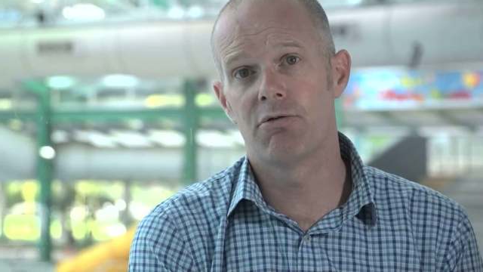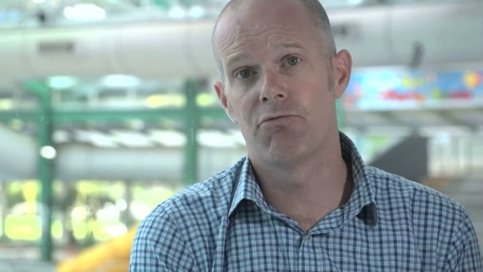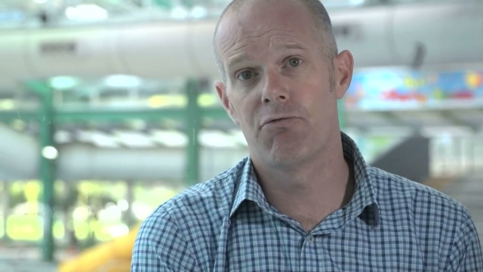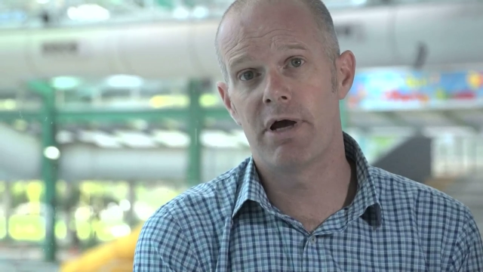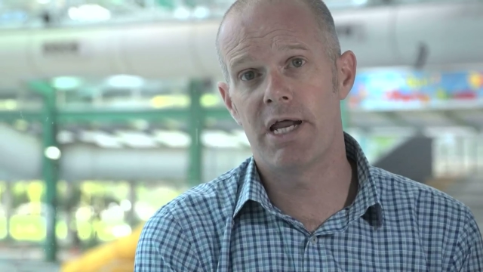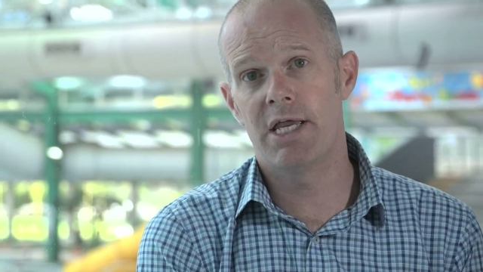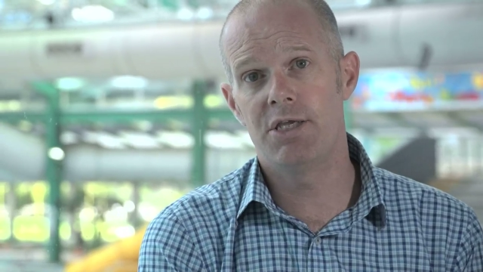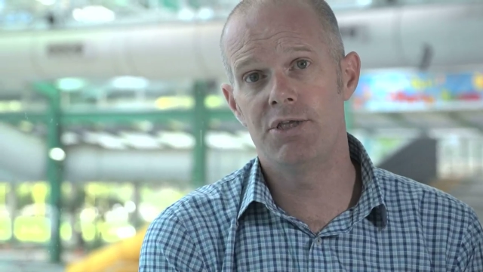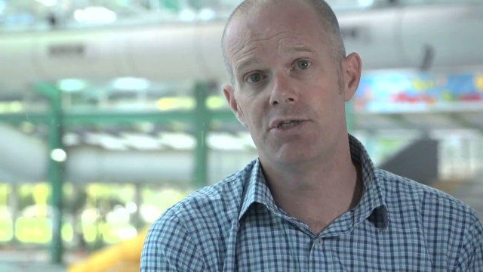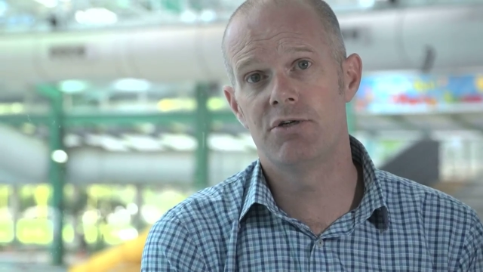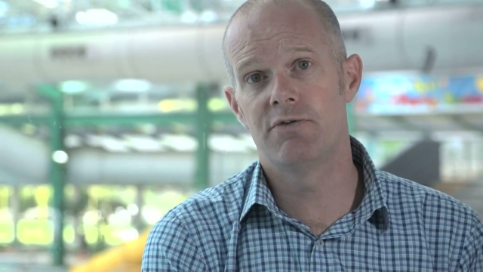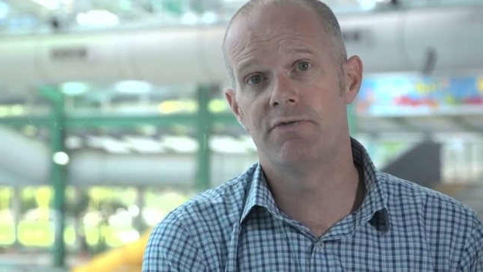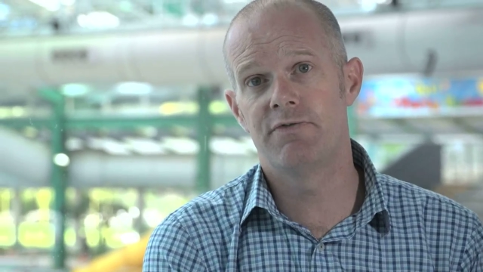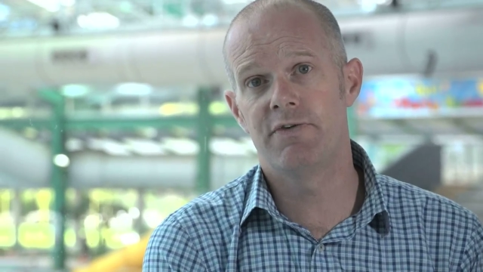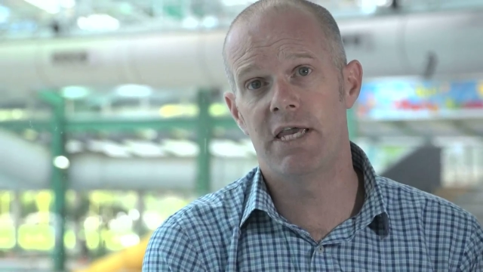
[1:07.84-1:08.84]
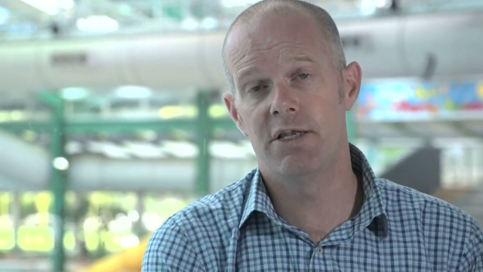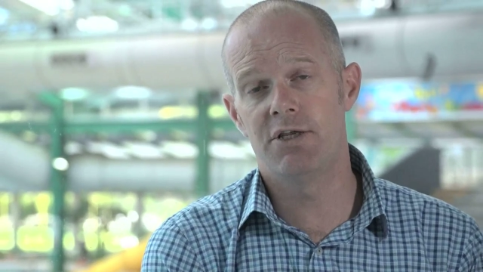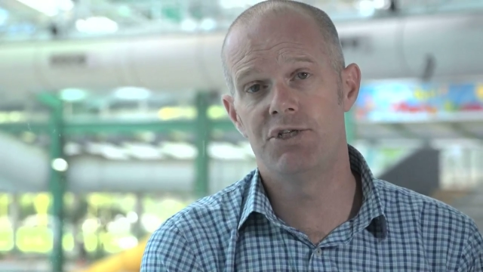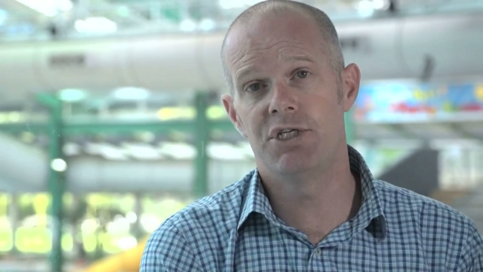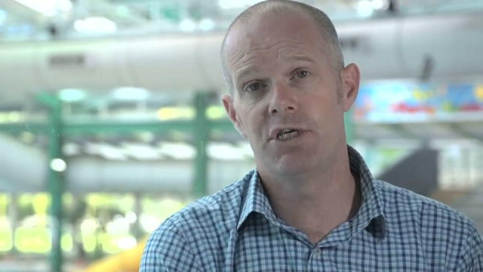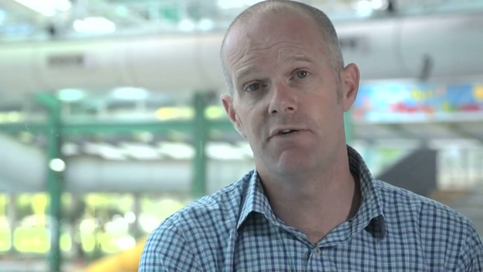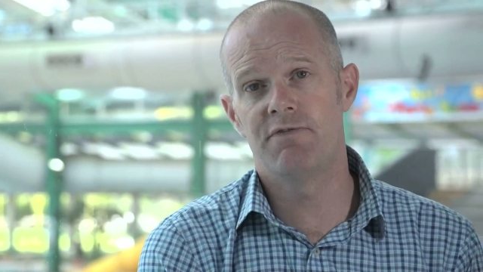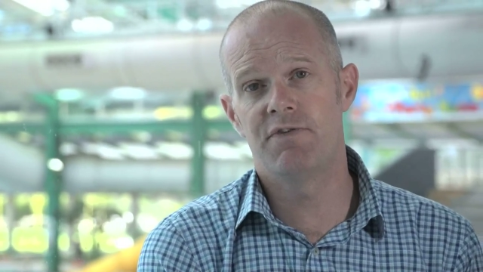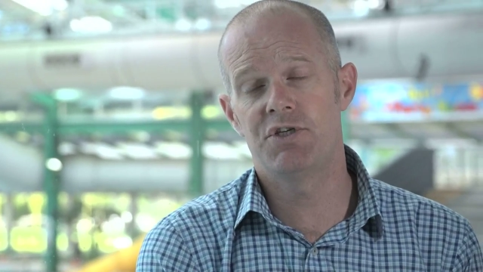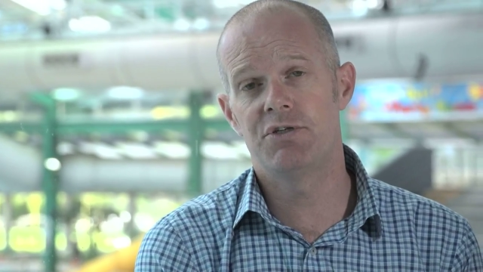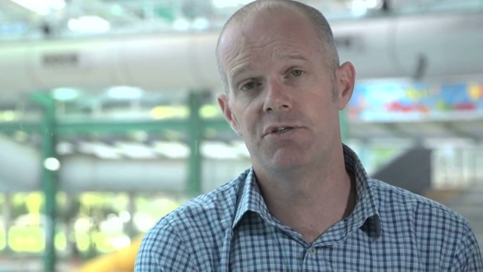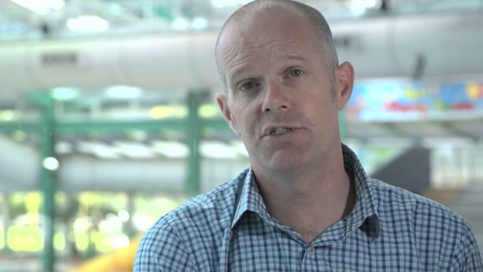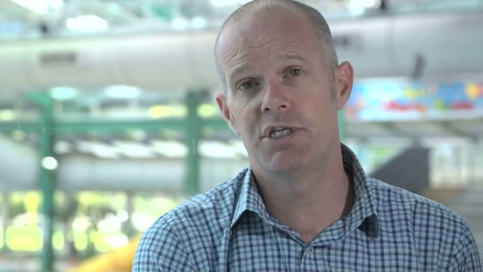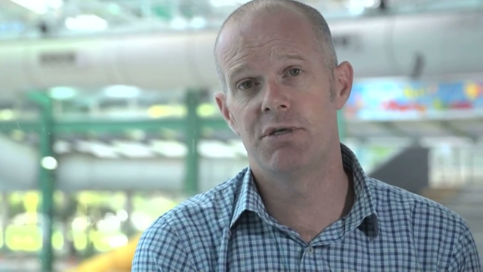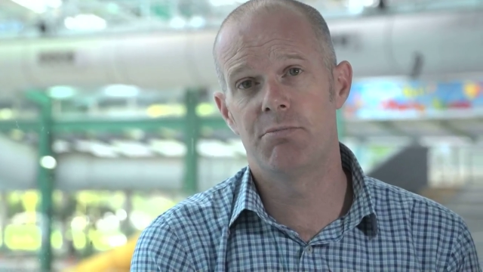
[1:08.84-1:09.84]
a range of energy
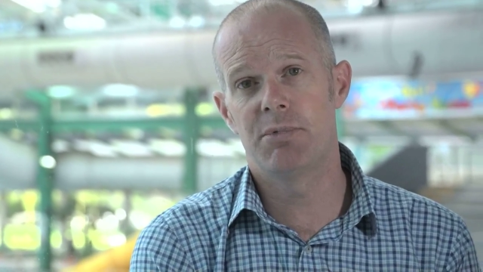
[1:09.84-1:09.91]
efficiency